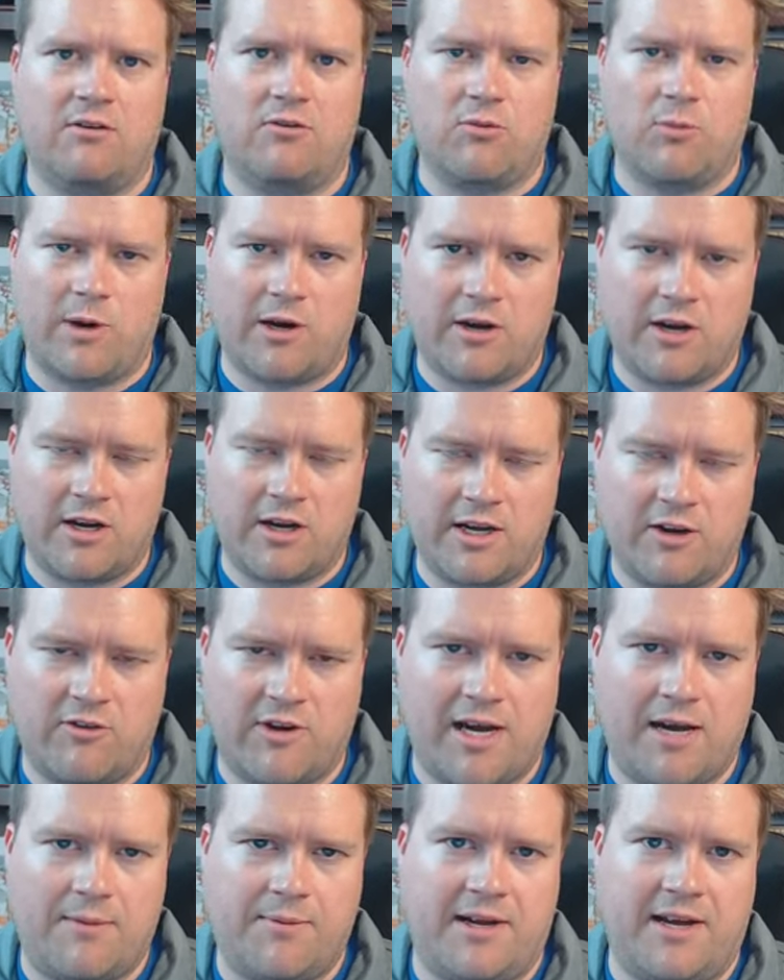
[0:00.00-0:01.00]
Where can I
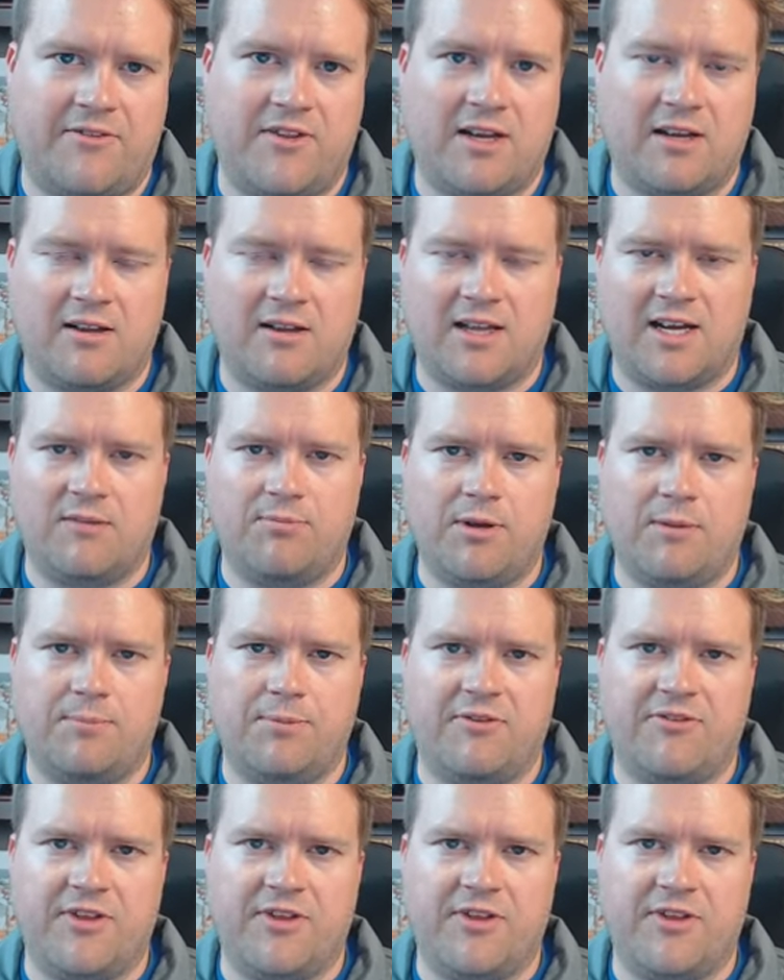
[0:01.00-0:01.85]
grab it? I think a lot of people